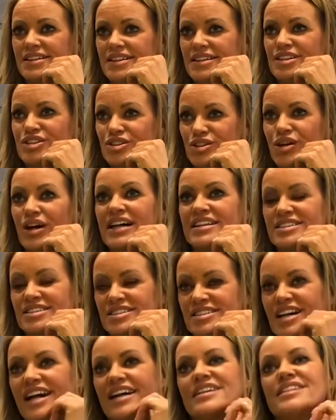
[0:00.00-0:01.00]
so I
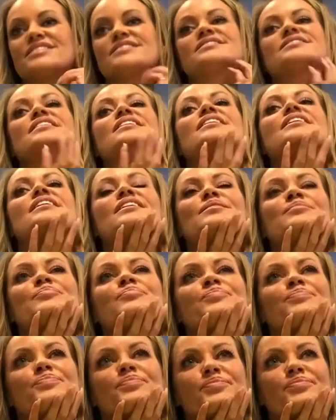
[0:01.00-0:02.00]
decided
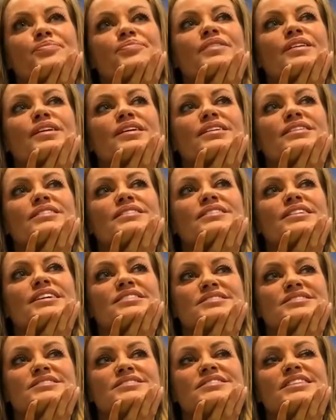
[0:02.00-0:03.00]

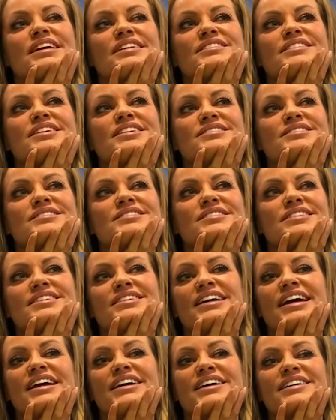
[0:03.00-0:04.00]
that's
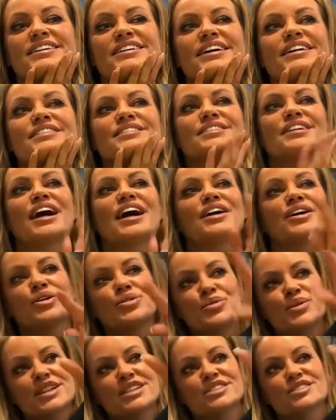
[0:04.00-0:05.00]
like I
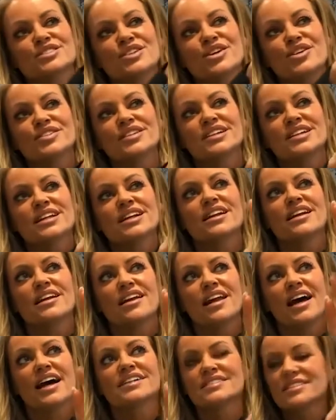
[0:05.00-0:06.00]
already saw the little
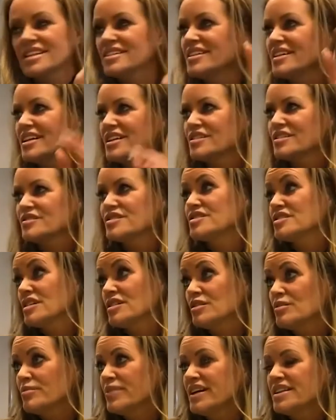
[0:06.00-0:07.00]
light at the end of the
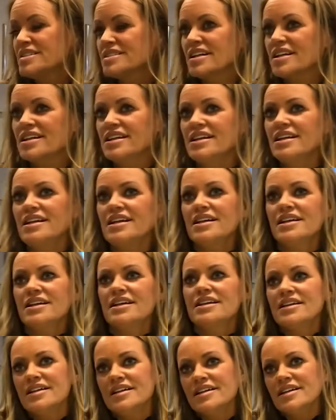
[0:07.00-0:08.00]
tunnel, basically.
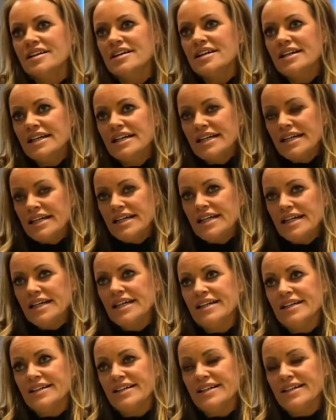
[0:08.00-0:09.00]

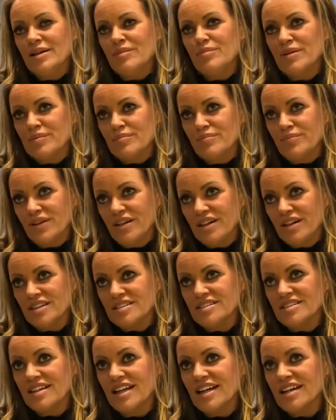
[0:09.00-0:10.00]
But
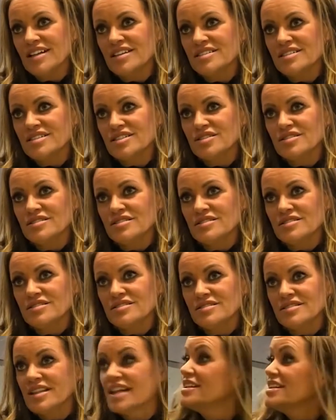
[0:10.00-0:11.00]
because the Netherlands,
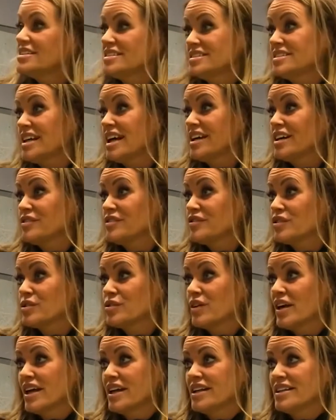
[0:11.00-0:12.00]
they didn't take it for
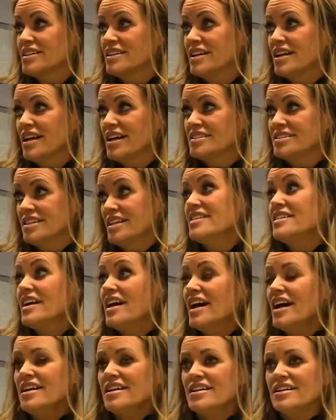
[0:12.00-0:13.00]
granted that I did
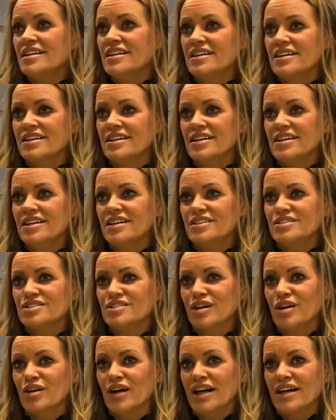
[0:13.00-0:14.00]
that,
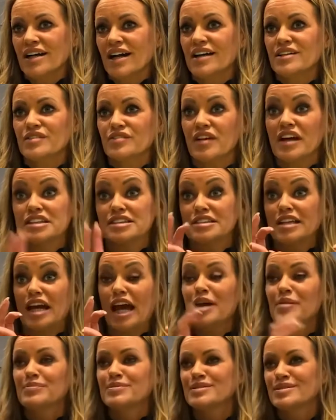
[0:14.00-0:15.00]
so I kind of
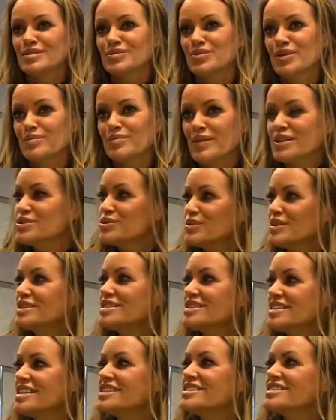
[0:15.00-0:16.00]
escaped with my twin
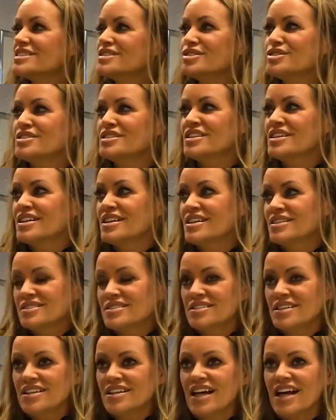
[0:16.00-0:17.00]
sister to
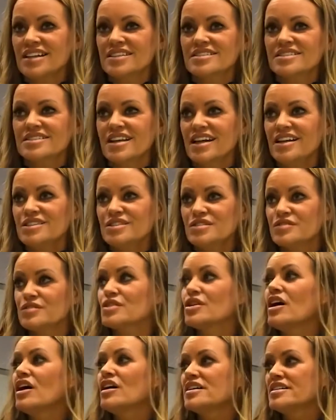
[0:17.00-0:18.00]
the United States
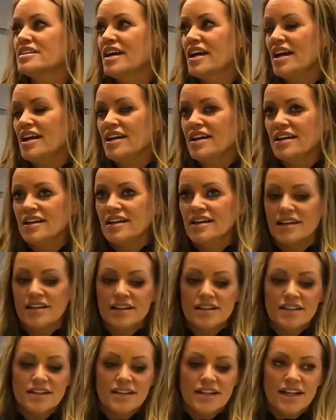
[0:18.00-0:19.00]
for a holiday,
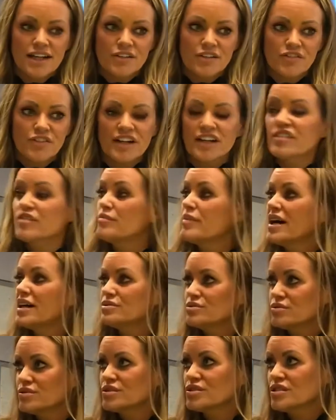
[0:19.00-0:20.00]
and a friend of
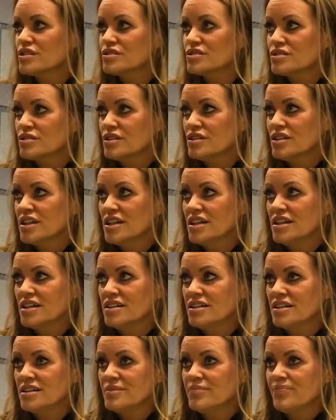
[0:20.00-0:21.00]
mine who was also
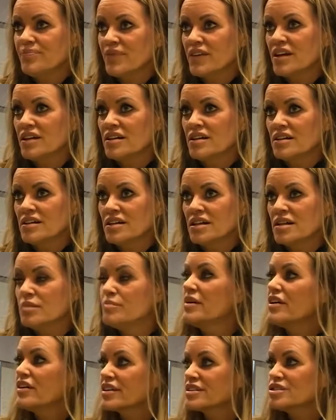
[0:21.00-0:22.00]
an
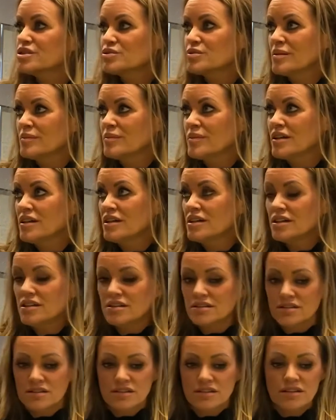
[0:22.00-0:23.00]
American swimmer
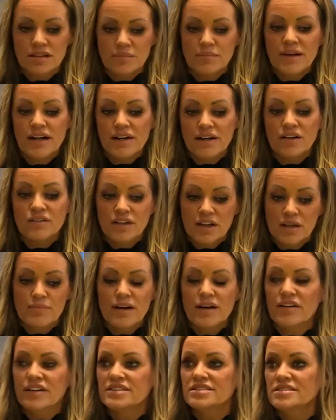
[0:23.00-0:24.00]
on the
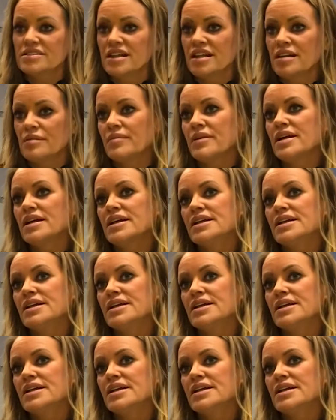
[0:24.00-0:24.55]
American team.